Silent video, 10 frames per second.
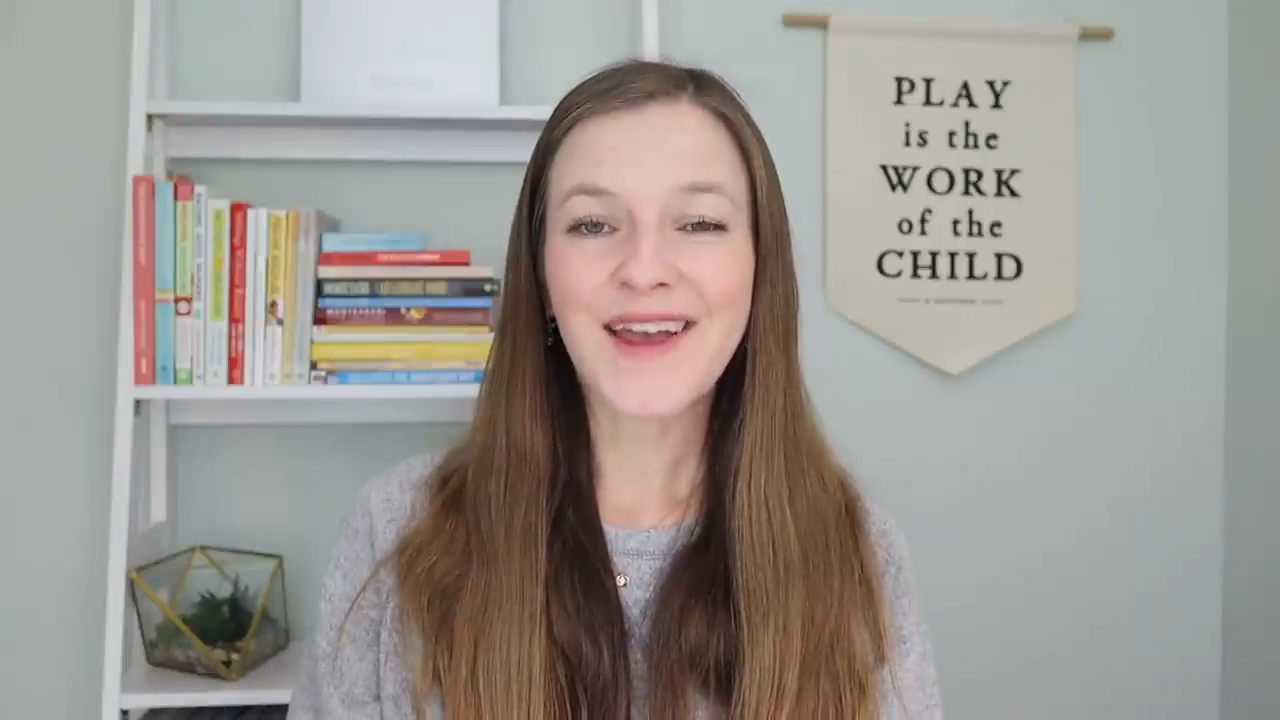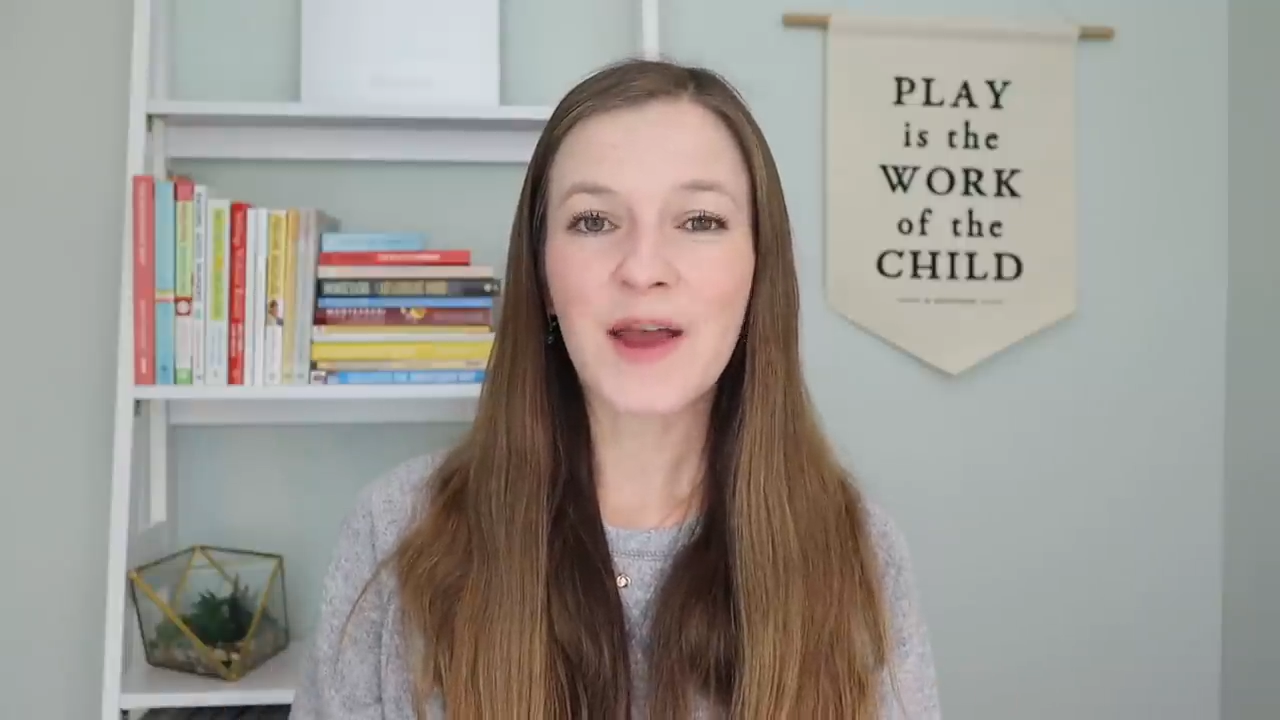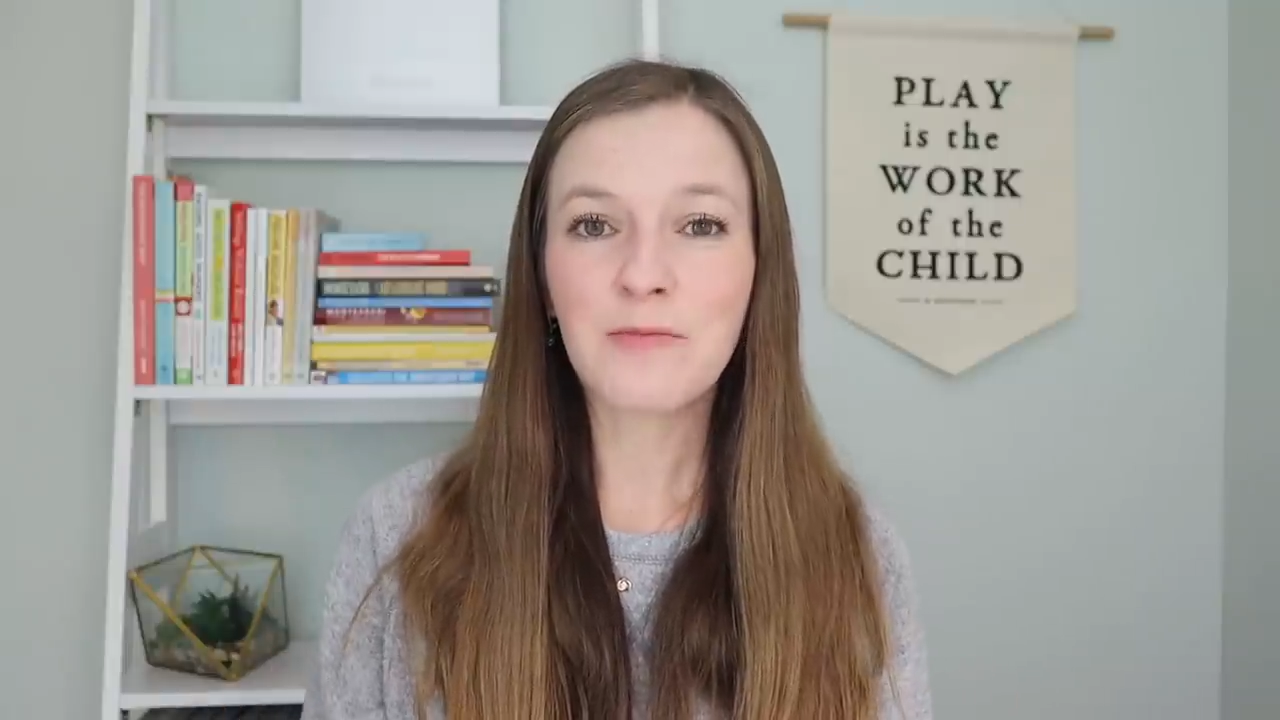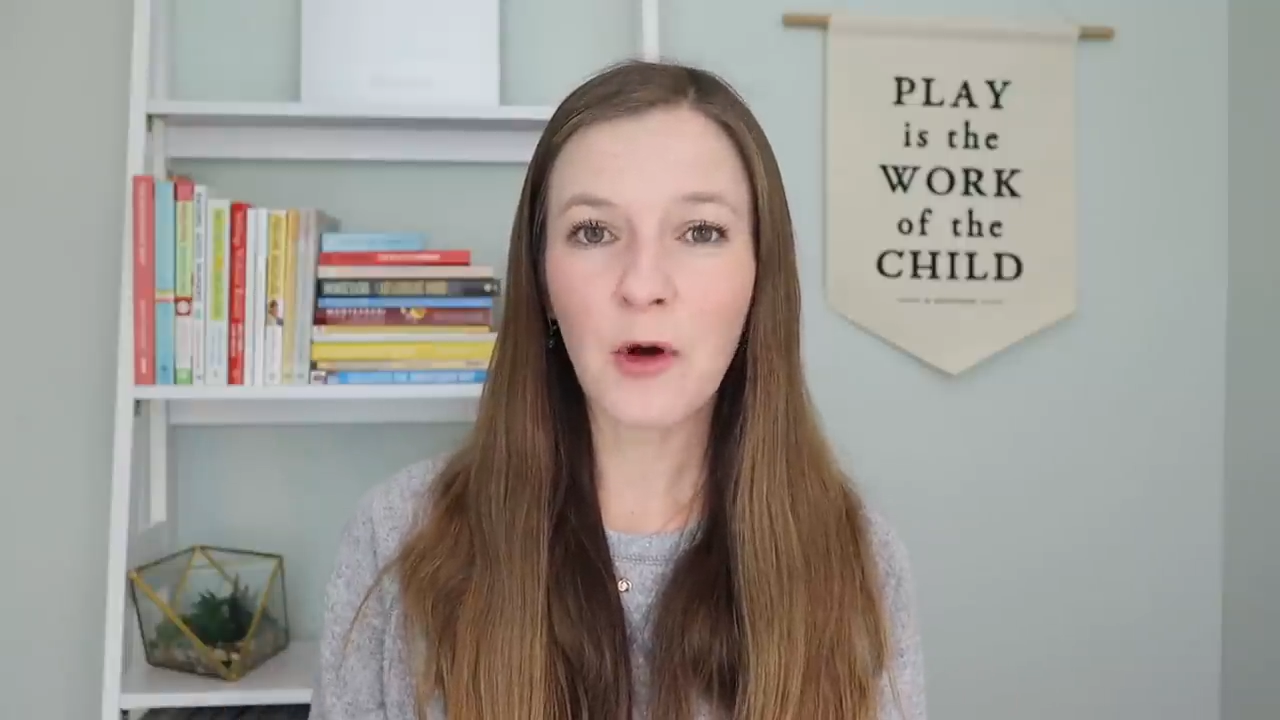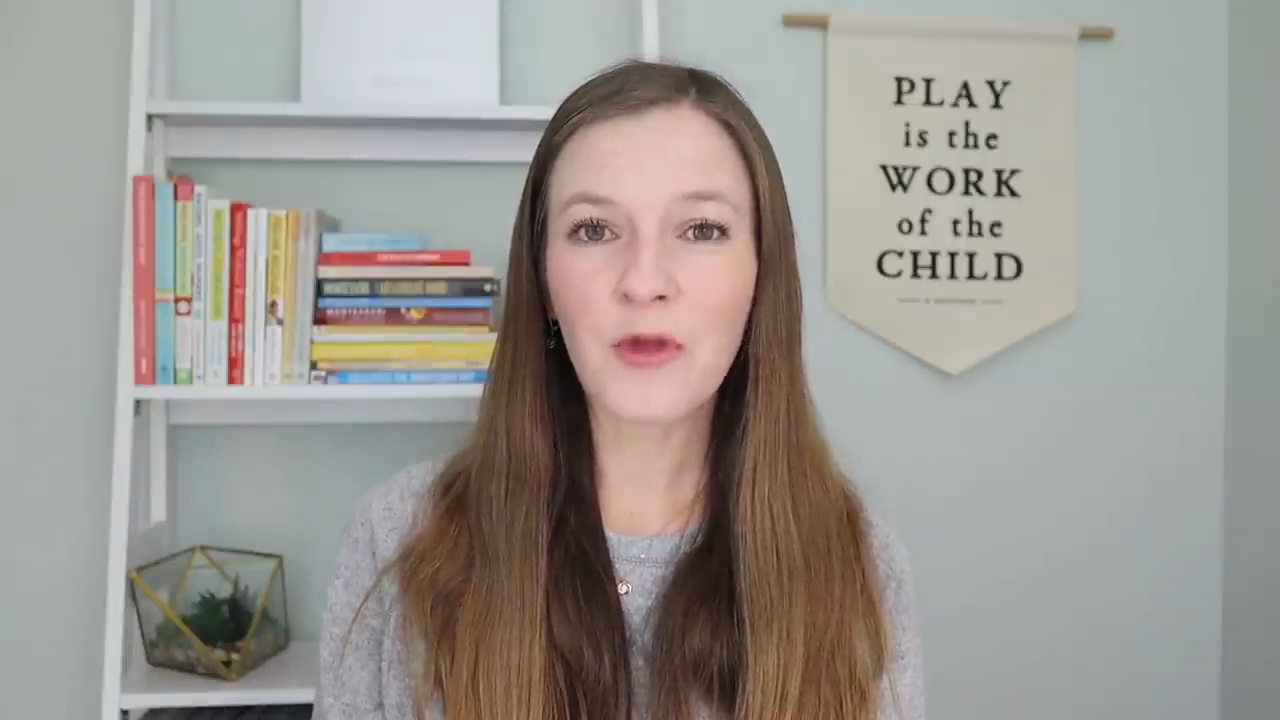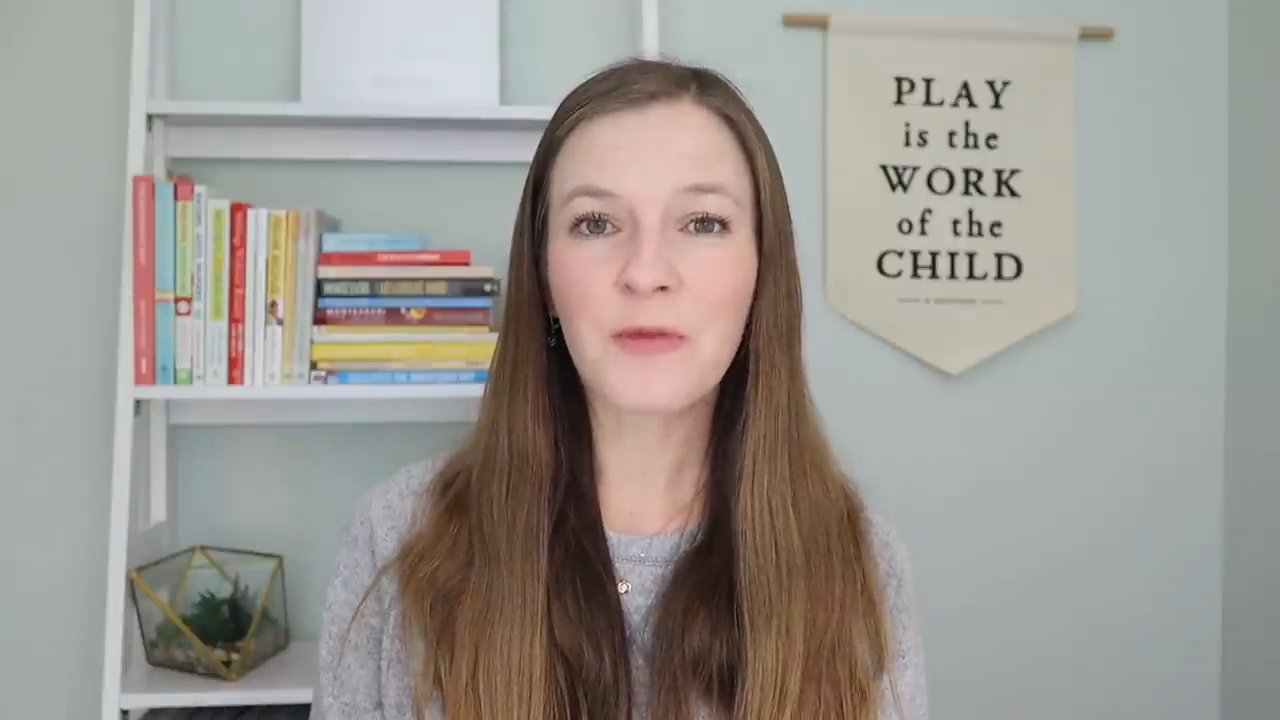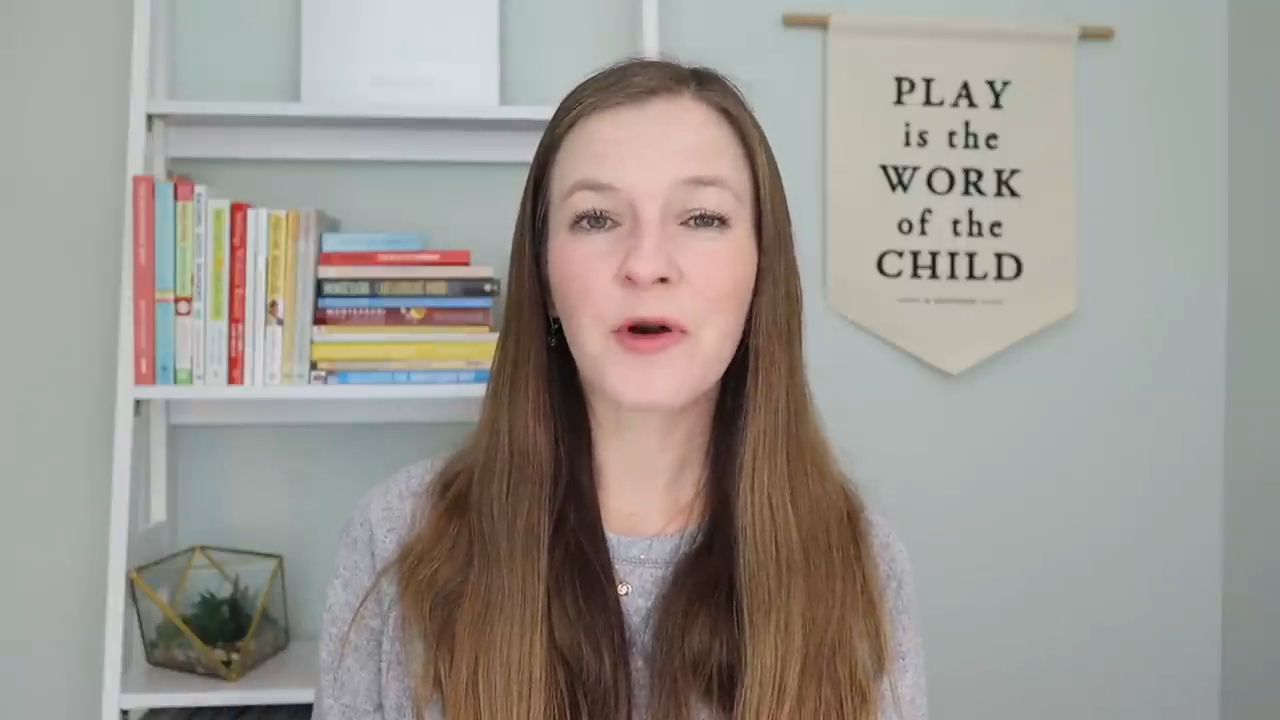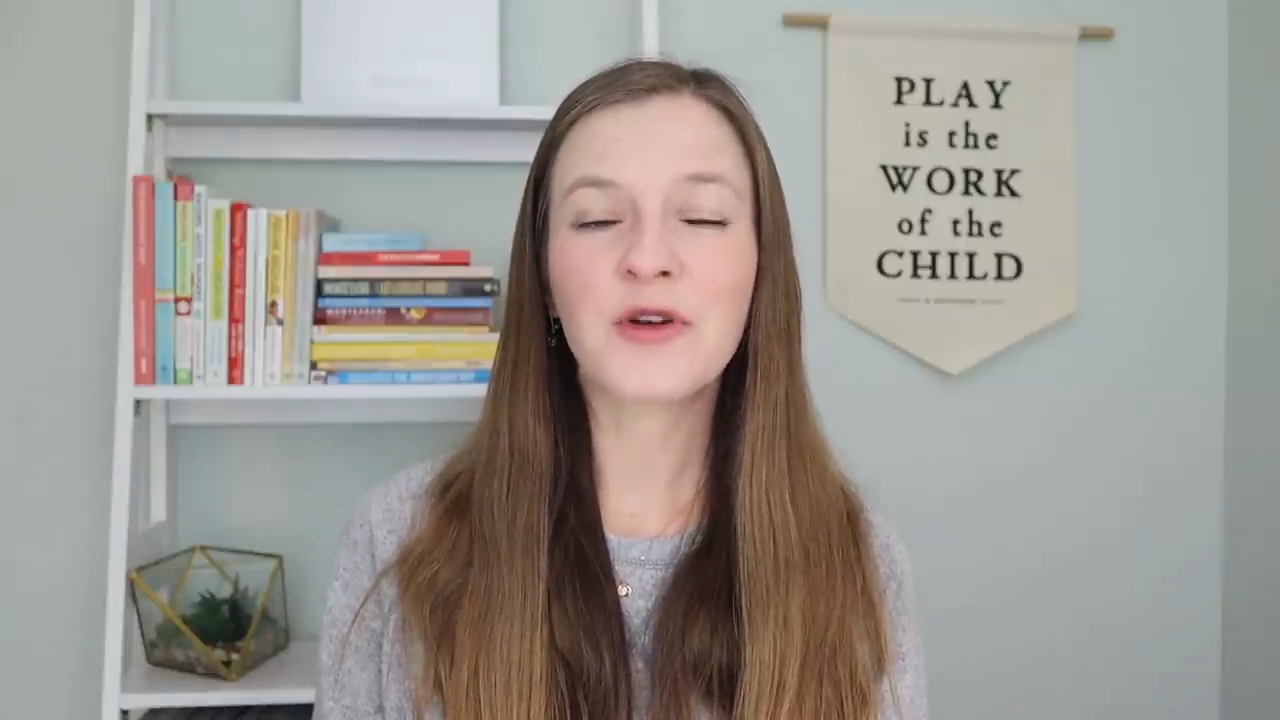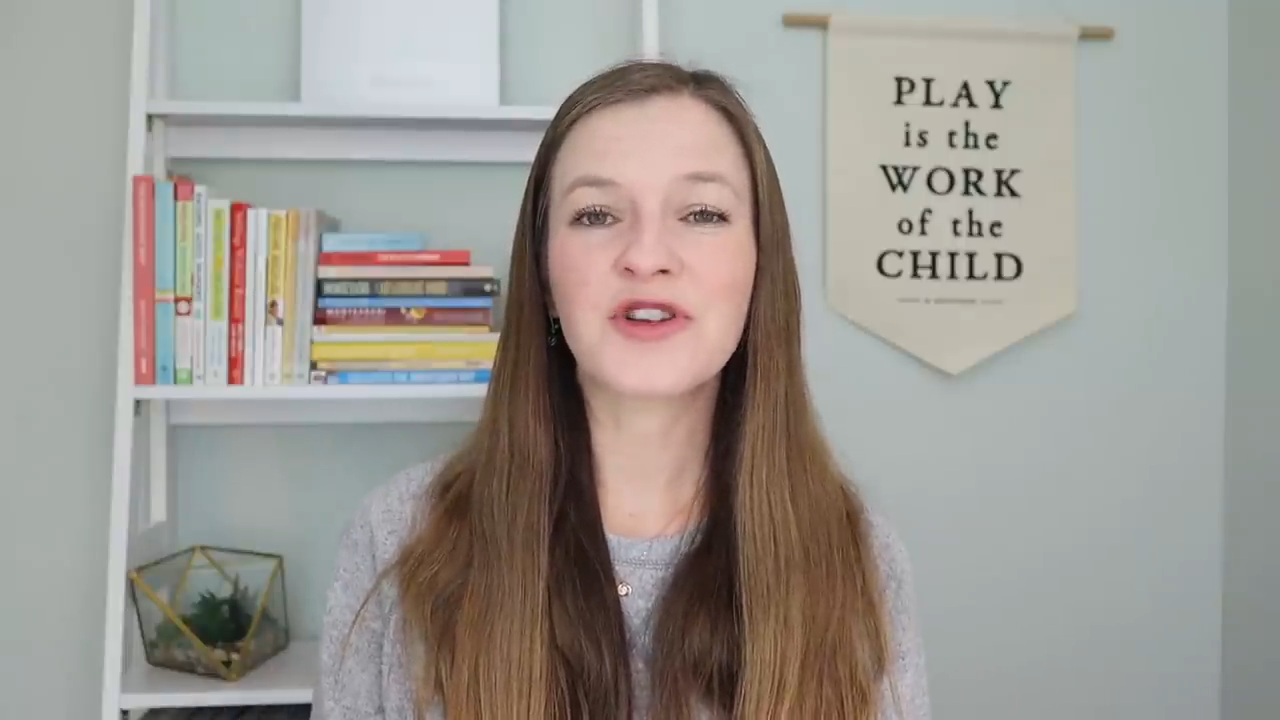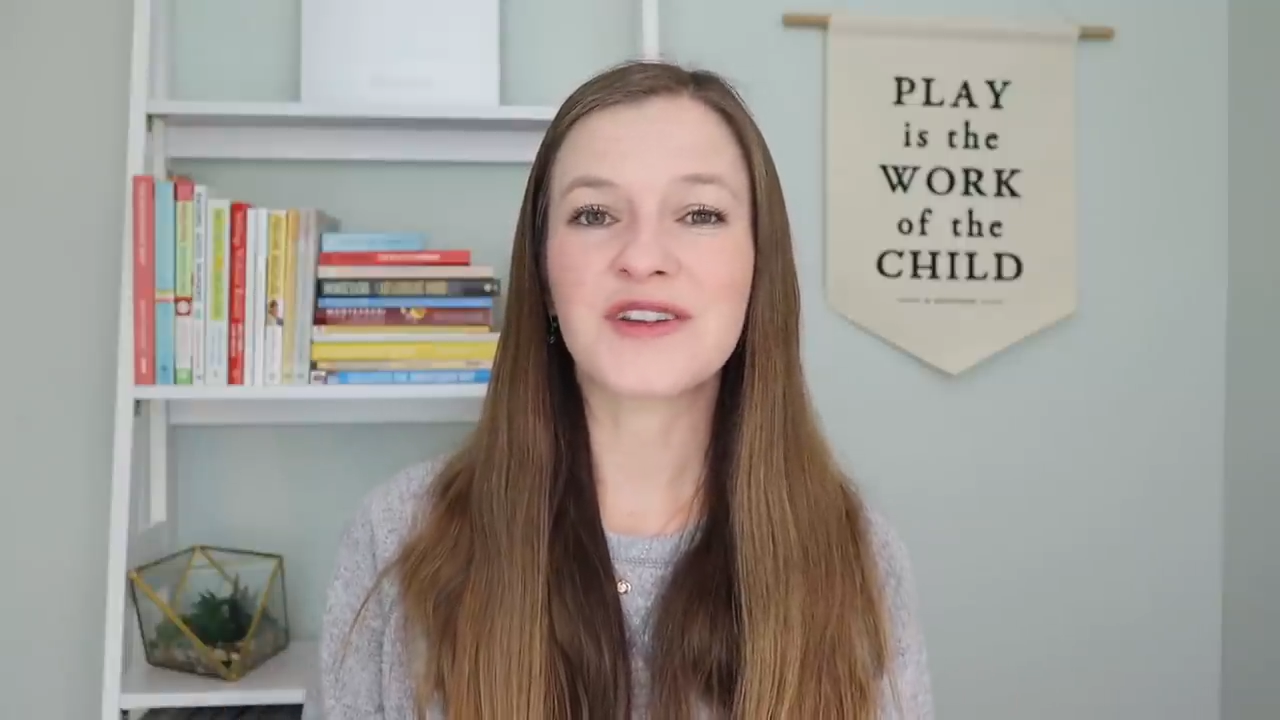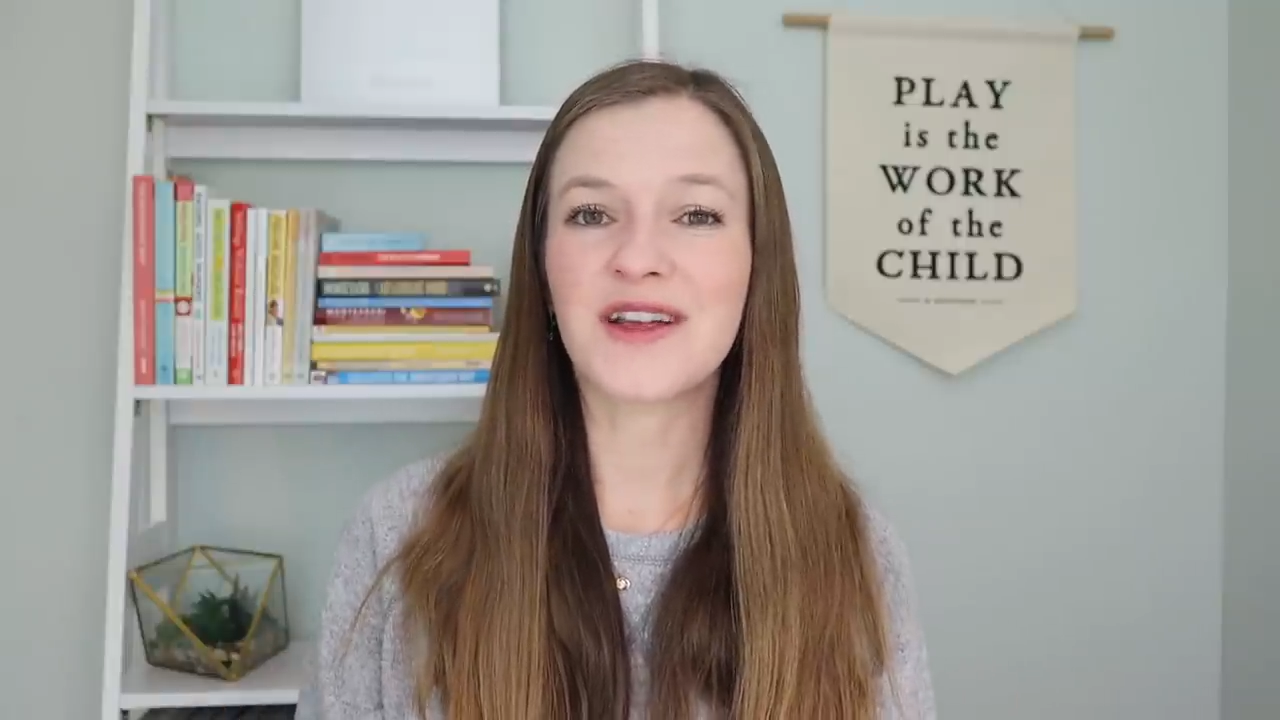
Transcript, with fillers: in both approaches,